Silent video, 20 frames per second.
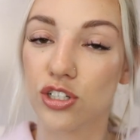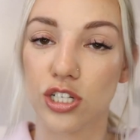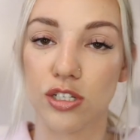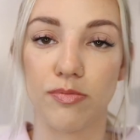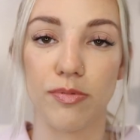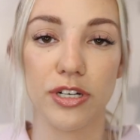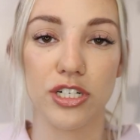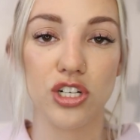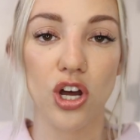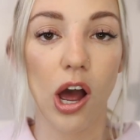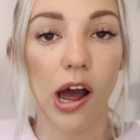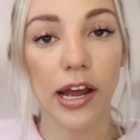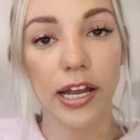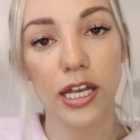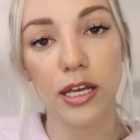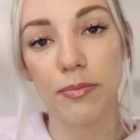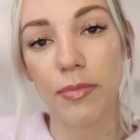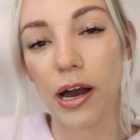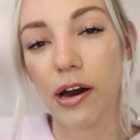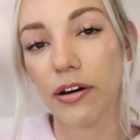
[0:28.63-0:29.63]
She's been
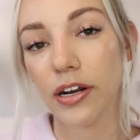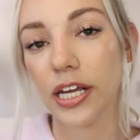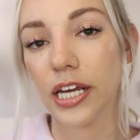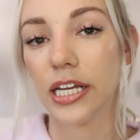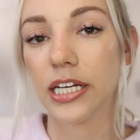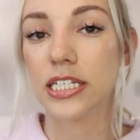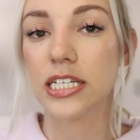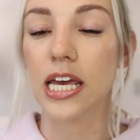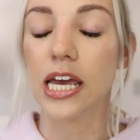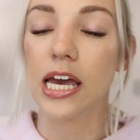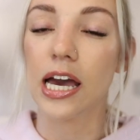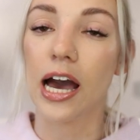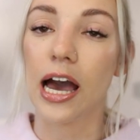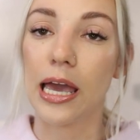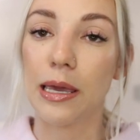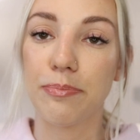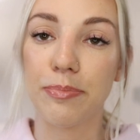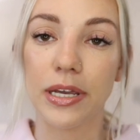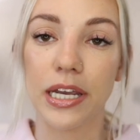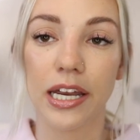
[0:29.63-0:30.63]
talking about it,
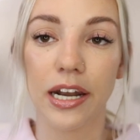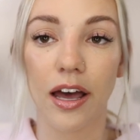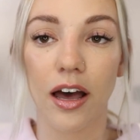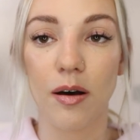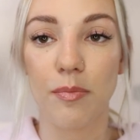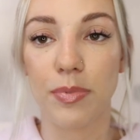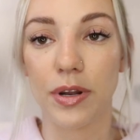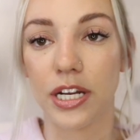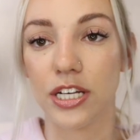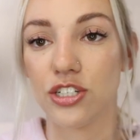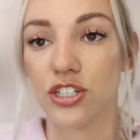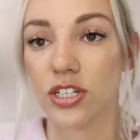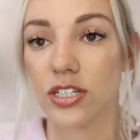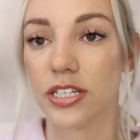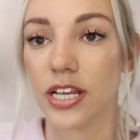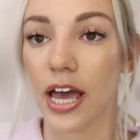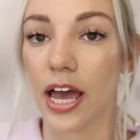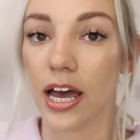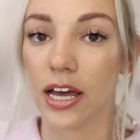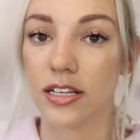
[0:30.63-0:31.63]
hyping it up, and it
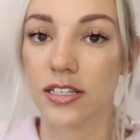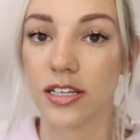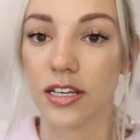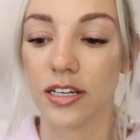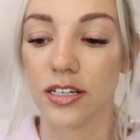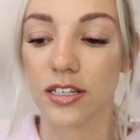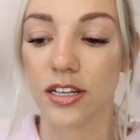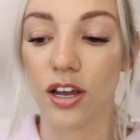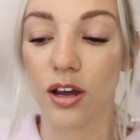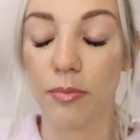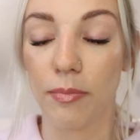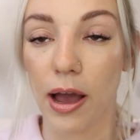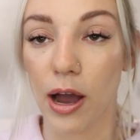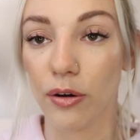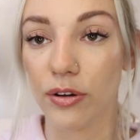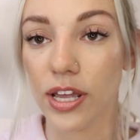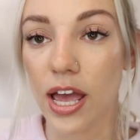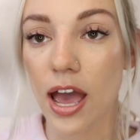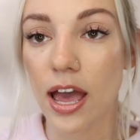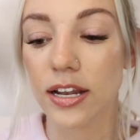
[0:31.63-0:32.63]
just hasn't come
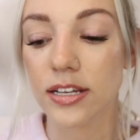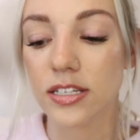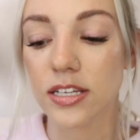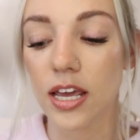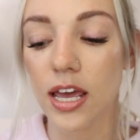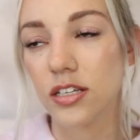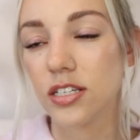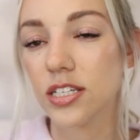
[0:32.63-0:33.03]
out yet.